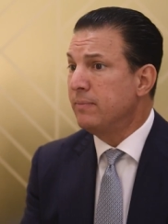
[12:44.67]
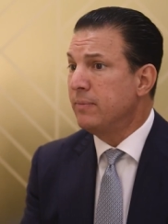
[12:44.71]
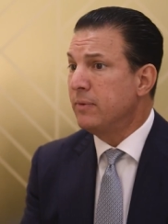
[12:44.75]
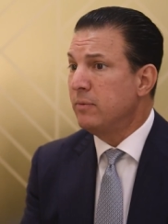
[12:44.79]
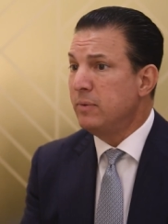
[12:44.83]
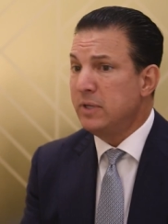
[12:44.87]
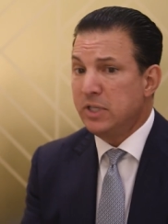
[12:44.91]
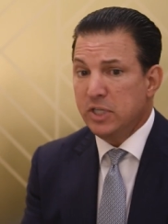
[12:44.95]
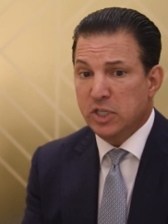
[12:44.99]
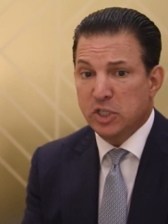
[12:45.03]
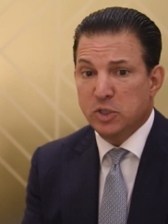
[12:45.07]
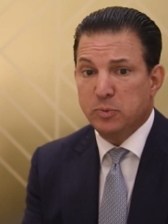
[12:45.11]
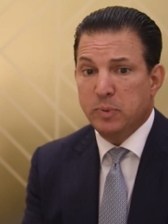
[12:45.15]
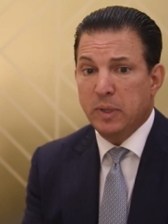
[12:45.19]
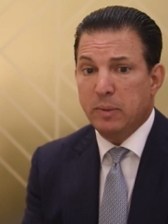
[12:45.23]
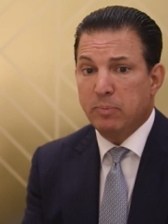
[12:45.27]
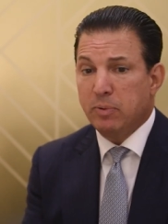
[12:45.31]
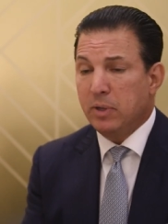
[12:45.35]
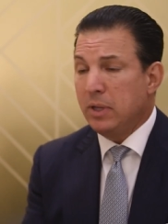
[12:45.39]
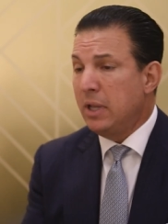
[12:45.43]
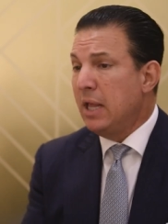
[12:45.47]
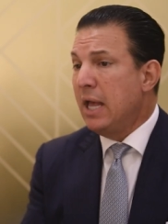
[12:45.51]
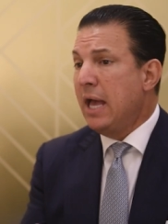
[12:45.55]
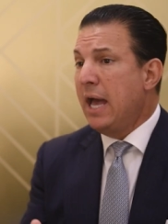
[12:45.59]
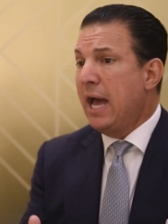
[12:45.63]
We teach
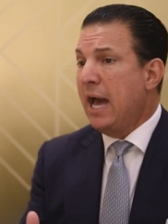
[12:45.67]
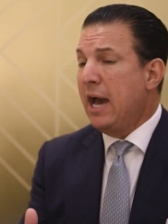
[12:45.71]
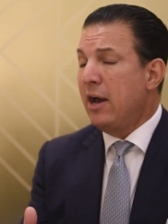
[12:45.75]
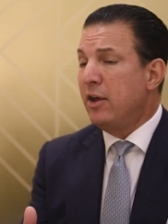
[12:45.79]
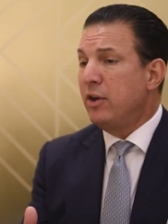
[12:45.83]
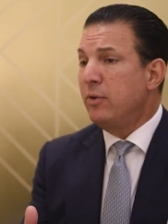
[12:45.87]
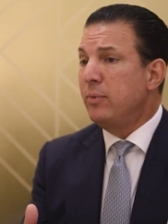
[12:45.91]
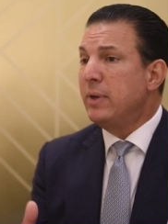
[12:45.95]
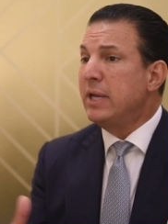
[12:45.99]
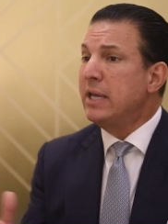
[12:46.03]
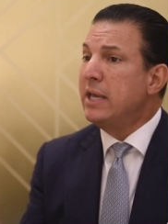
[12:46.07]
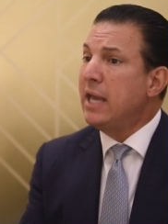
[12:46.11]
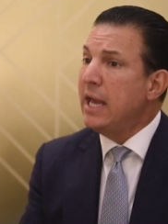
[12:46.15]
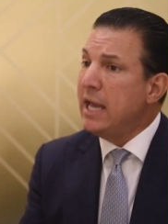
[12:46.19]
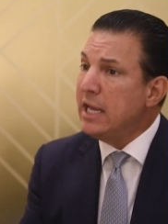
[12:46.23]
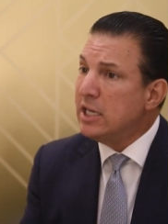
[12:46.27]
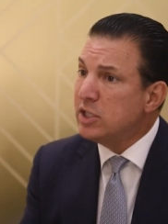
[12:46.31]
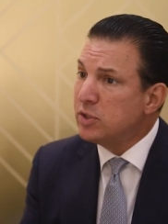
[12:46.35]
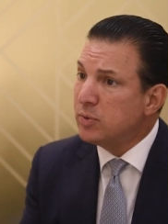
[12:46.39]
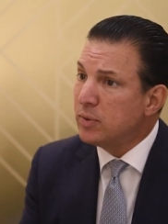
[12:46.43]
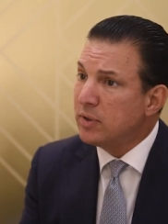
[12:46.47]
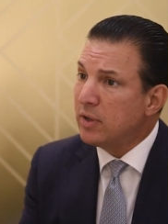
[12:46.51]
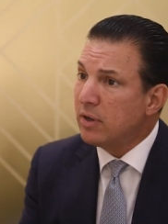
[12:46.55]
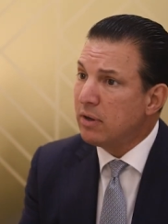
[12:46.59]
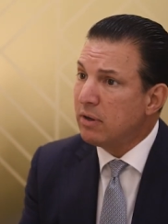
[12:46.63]
people how to
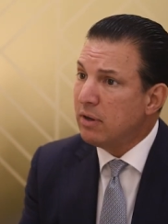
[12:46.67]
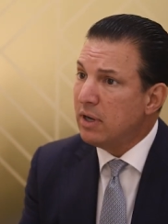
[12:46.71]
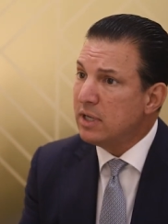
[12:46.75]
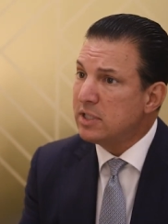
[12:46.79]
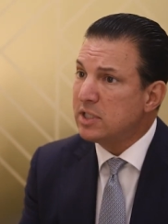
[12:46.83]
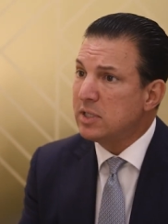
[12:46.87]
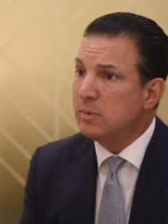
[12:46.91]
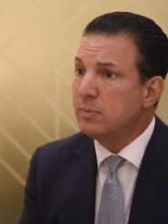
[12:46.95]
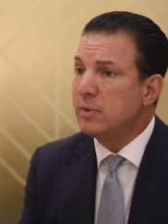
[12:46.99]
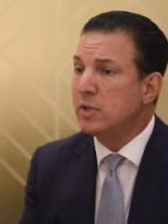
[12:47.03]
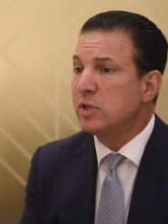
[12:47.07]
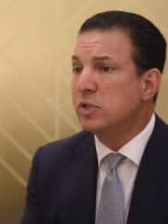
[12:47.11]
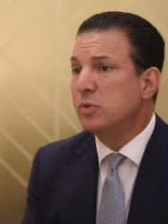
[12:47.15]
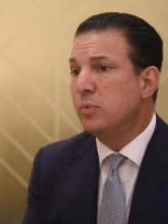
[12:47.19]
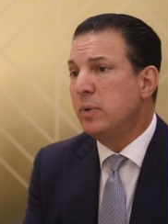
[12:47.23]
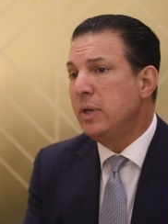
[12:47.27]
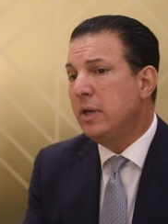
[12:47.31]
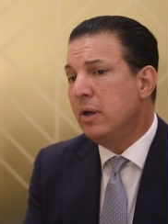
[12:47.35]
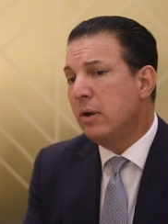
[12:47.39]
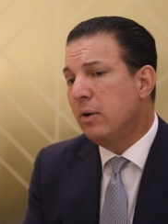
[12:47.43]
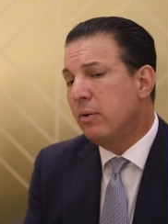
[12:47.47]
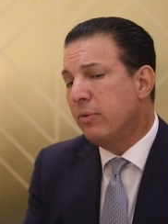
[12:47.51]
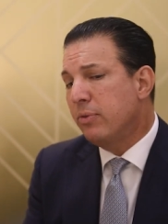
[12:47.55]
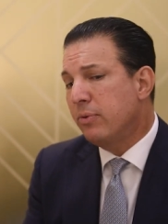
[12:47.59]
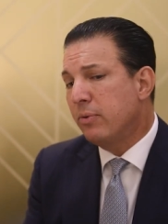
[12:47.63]
engage with our customers. We
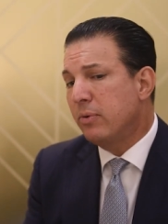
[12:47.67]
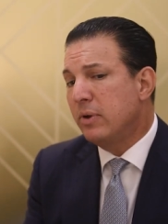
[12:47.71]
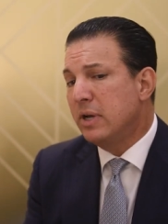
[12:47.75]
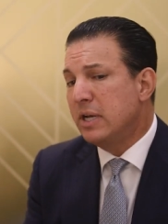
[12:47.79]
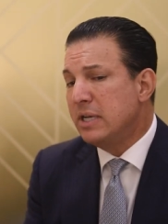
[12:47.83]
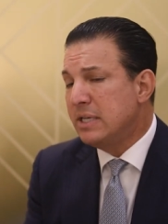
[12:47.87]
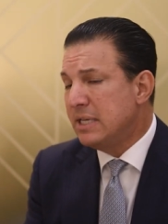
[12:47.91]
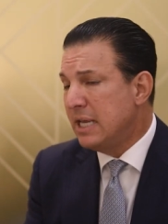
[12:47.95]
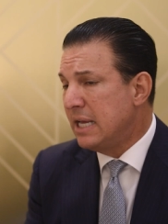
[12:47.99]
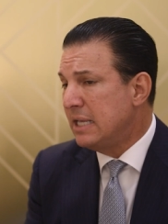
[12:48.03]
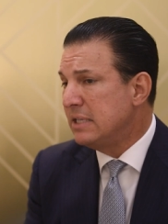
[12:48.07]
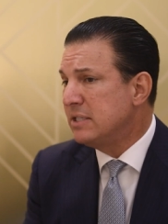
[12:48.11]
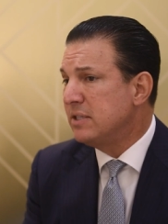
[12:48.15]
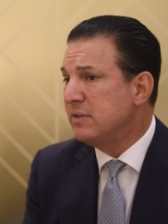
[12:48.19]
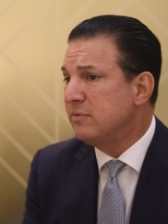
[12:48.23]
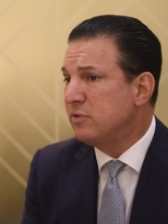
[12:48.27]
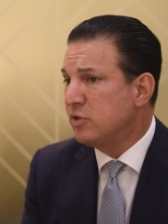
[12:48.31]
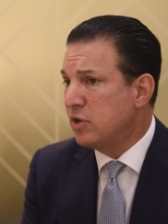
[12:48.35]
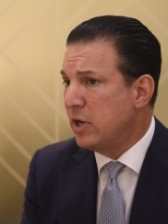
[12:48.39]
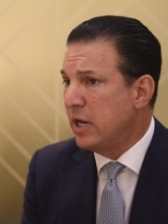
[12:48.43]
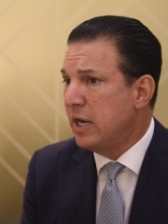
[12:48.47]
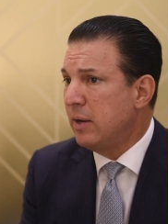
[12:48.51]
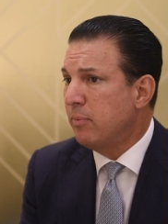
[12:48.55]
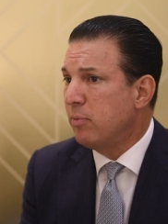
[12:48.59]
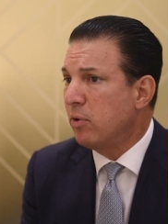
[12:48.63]
go through an intensive
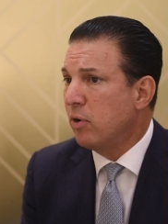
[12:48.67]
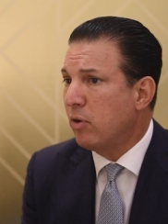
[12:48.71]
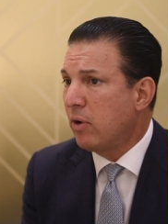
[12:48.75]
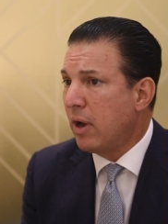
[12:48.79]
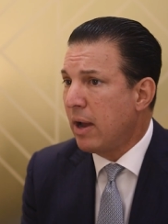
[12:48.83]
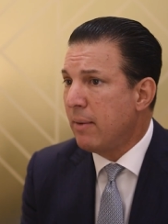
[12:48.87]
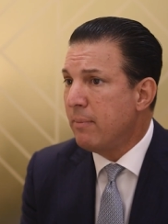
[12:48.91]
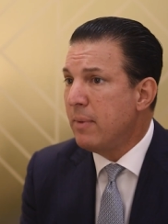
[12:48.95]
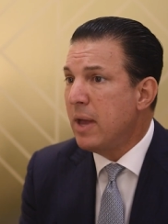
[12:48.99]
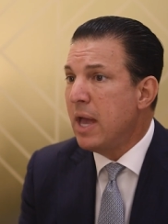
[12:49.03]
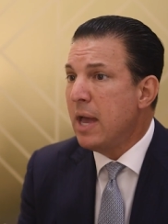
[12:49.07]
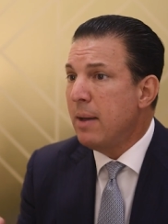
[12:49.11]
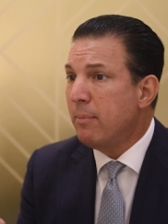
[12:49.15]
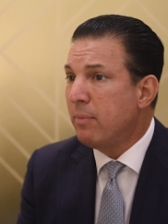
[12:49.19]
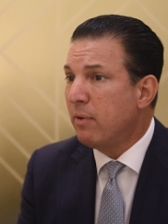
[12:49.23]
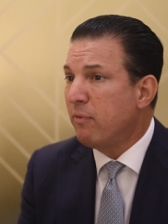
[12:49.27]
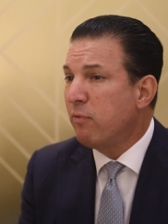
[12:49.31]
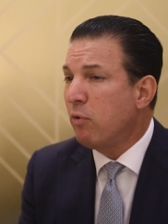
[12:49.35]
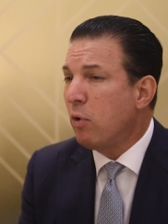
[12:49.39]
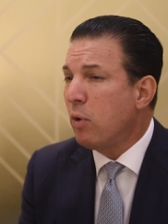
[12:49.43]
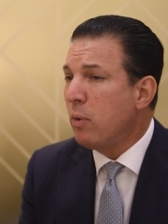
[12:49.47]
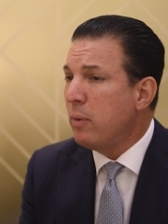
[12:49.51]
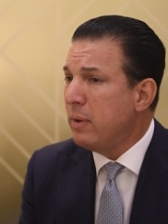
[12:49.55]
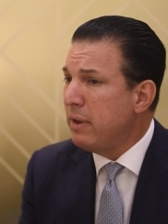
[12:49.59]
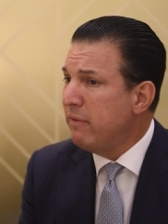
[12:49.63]
training program
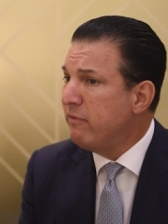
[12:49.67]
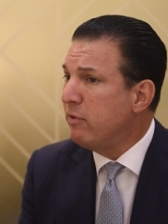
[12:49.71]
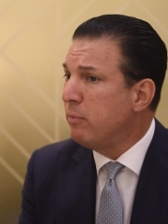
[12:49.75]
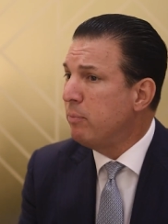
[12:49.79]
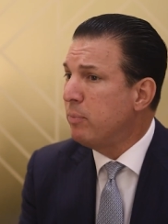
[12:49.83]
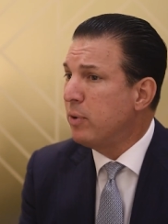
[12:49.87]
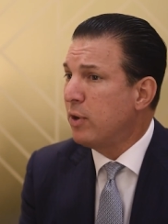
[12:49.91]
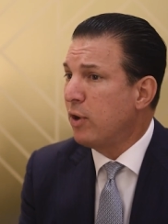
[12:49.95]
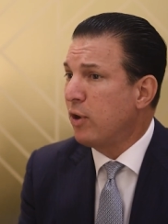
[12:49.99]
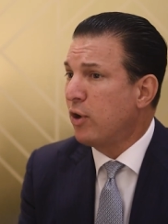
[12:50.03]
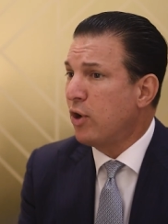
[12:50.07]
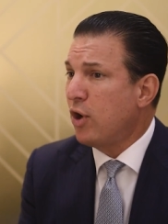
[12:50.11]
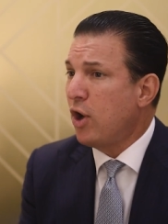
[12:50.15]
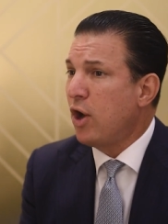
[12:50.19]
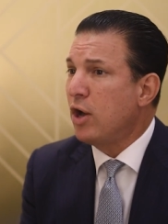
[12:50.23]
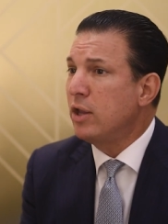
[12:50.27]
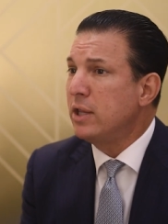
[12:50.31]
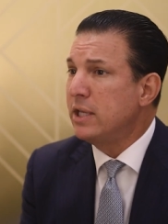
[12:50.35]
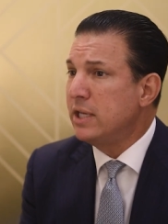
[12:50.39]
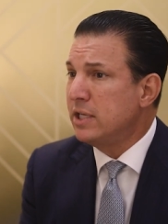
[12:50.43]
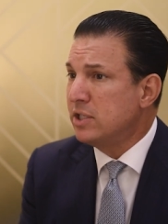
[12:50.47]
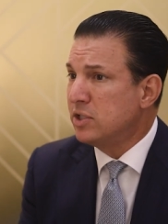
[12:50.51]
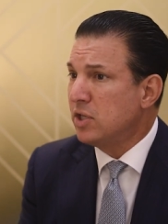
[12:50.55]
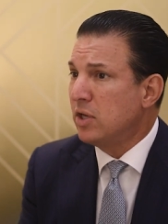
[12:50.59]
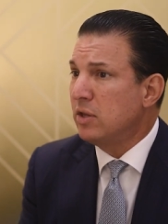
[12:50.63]
before we even put our
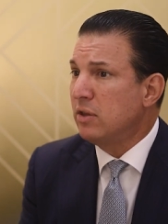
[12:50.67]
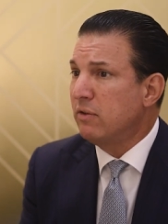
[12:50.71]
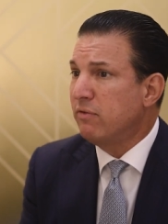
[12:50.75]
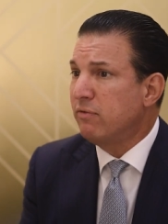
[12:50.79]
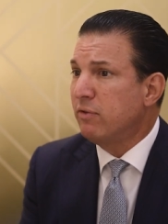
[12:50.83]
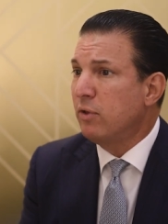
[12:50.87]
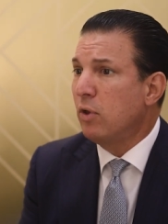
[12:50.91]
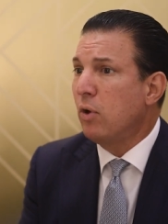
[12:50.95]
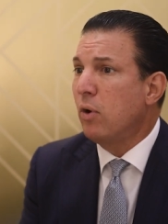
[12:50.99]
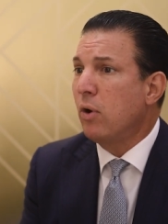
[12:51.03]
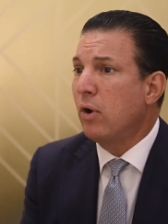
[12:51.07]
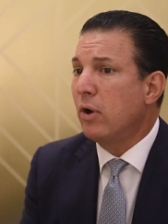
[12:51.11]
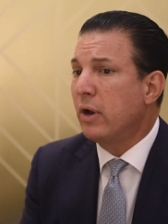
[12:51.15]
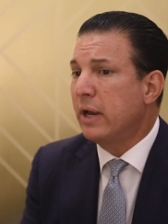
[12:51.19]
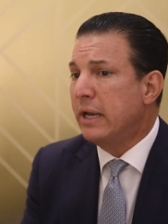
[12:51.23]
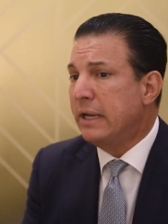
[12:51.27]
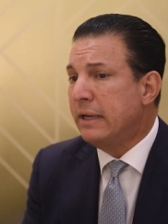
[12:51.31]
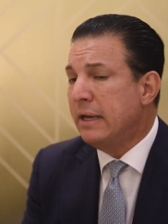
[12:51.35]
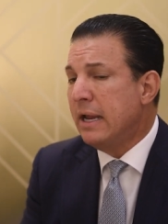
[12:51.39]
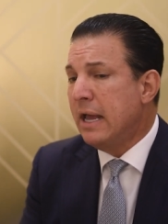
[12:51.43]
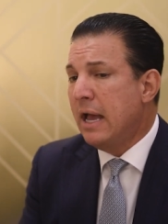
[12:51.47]
colleagues on the floor, and